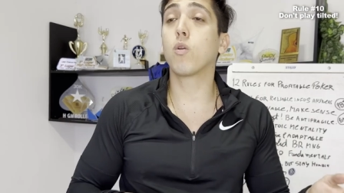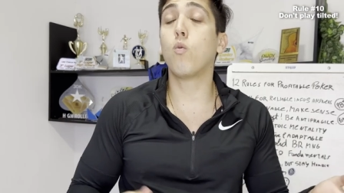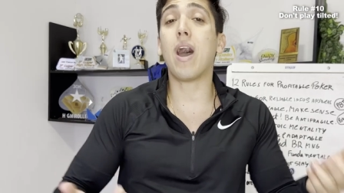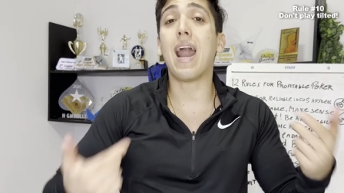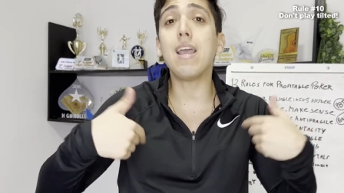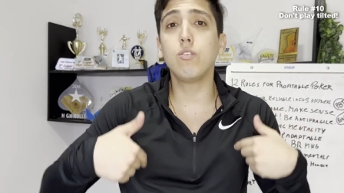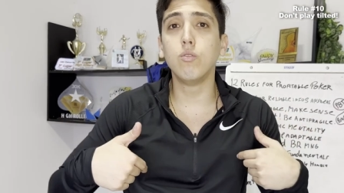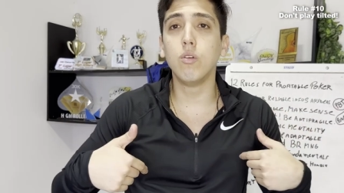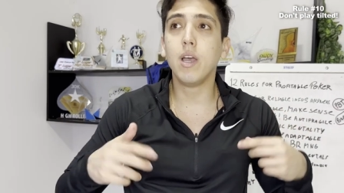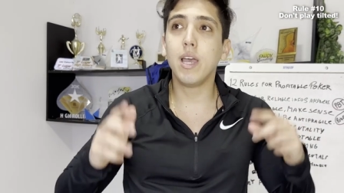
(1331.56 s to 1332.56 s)
What
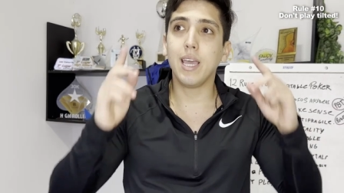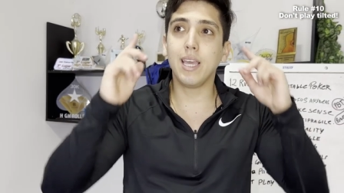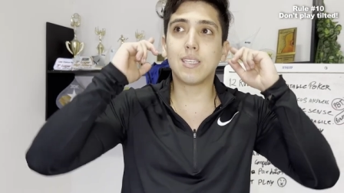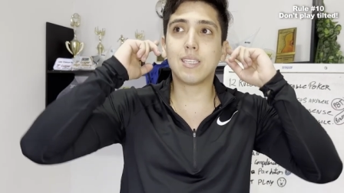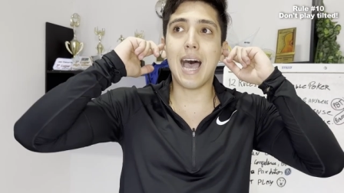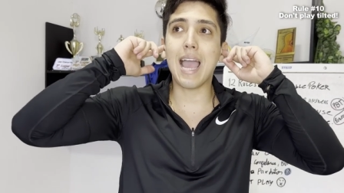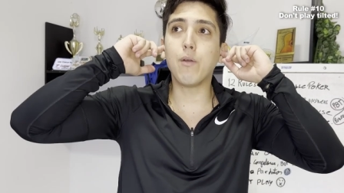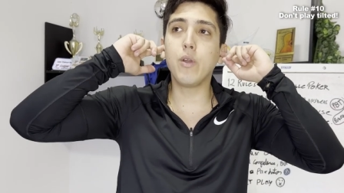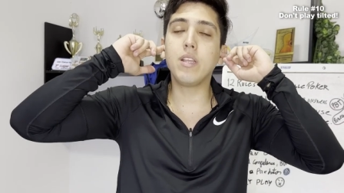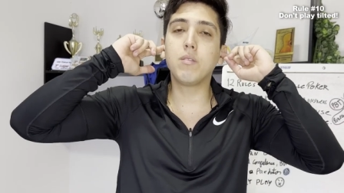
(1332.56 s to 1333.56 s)
I do is I
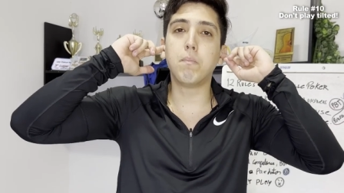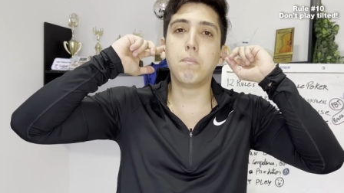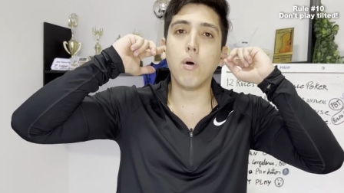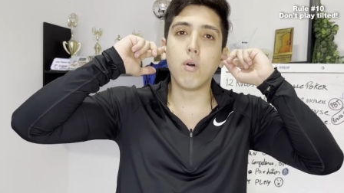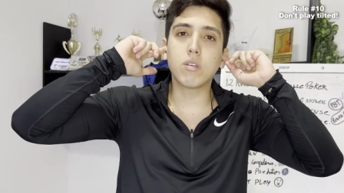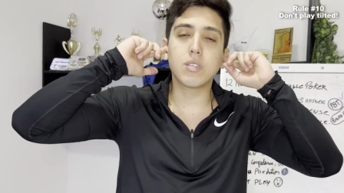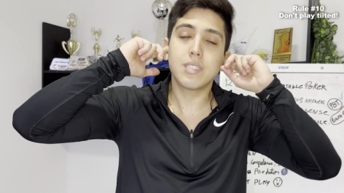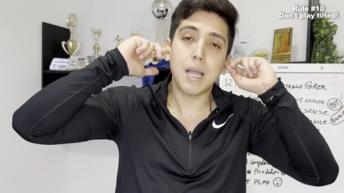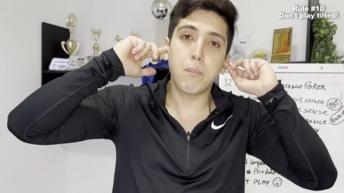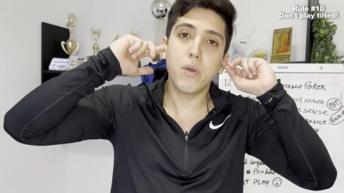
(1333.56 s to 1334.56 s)
read books
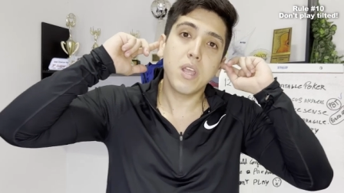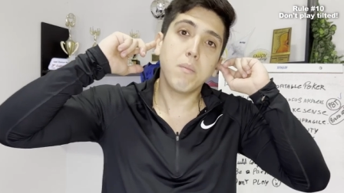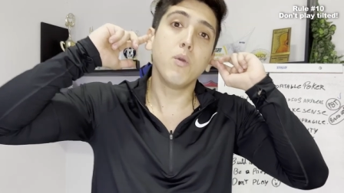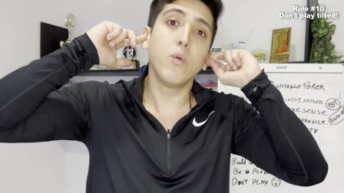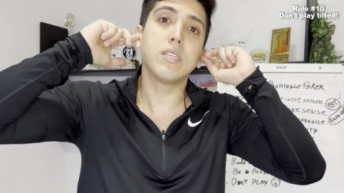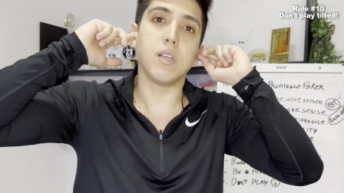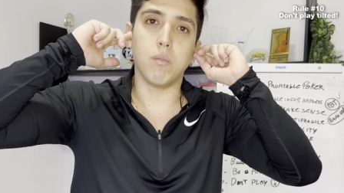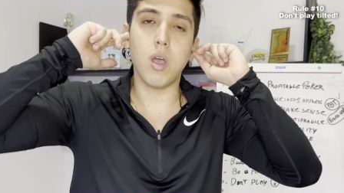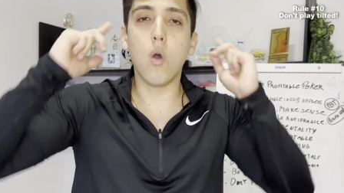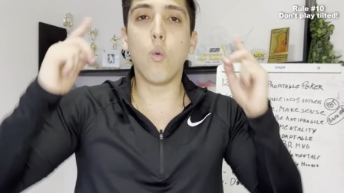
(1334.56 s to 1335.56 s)
that bring me
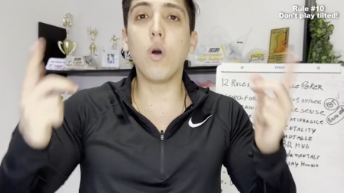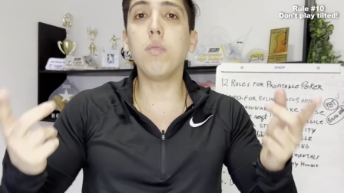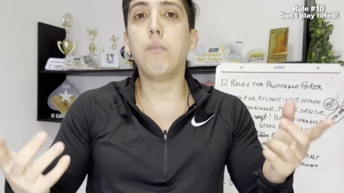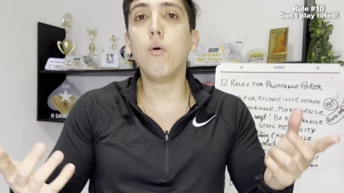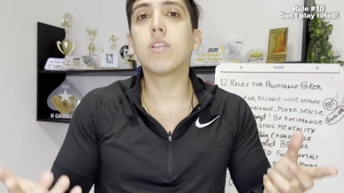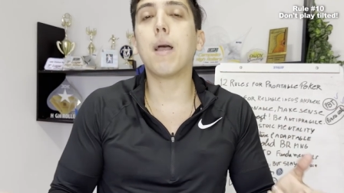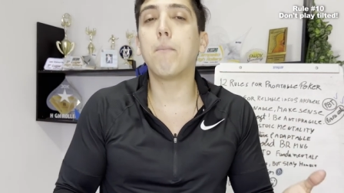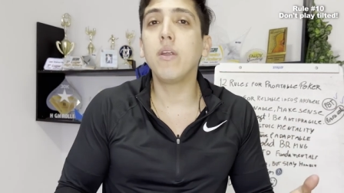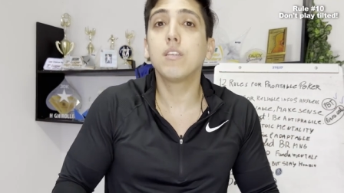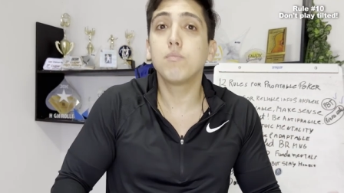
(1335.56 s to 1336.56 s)
wisdom. One book
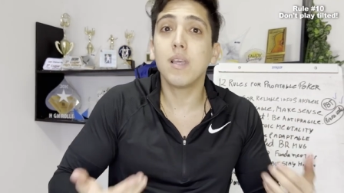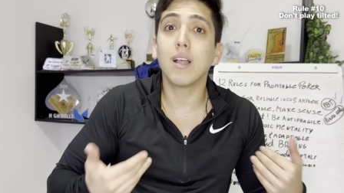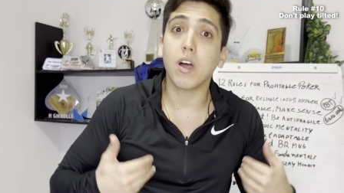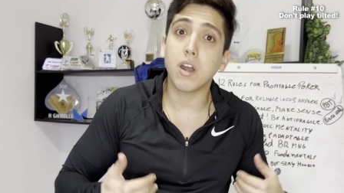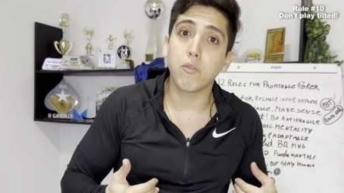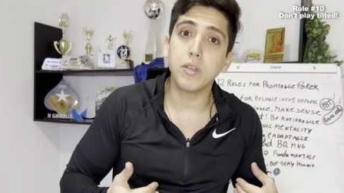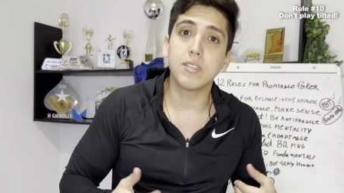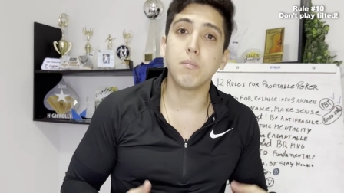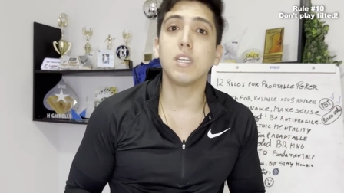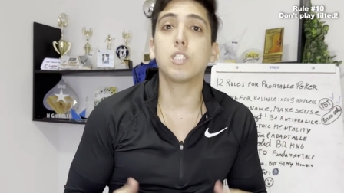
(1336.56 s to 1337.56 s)
that brings me a lot of
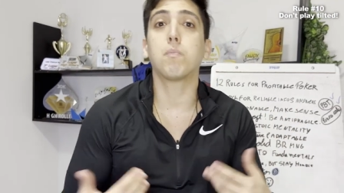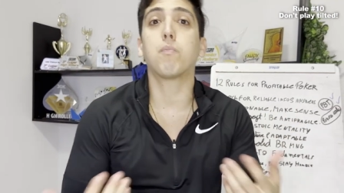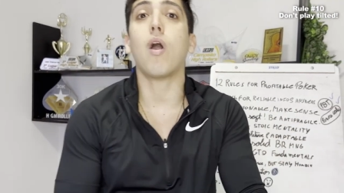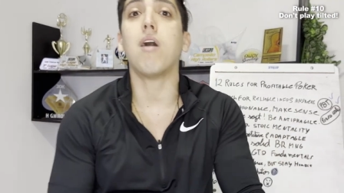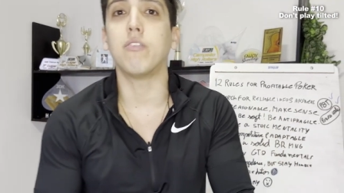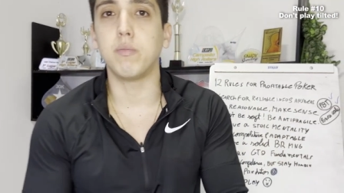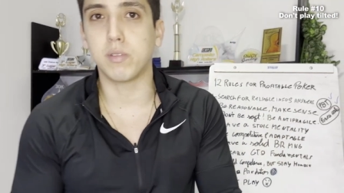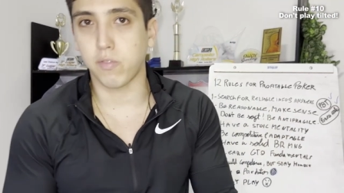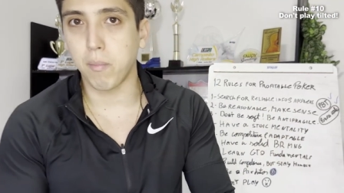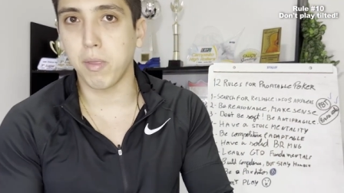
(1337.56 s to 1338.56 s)
wisdom is
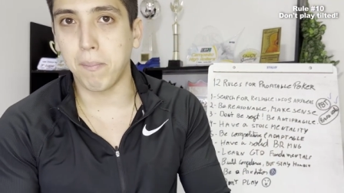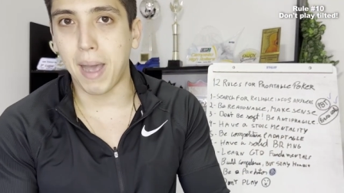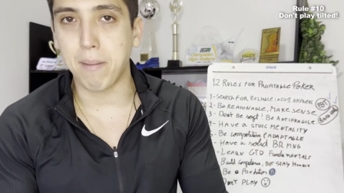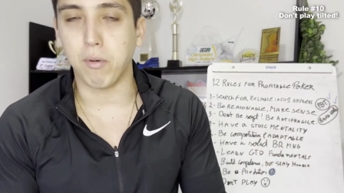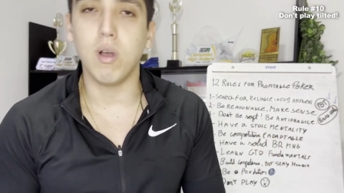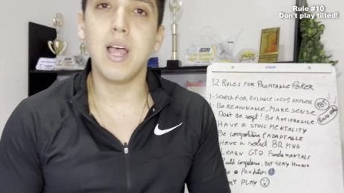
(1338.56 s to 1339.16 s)
Proverbs from the Bible.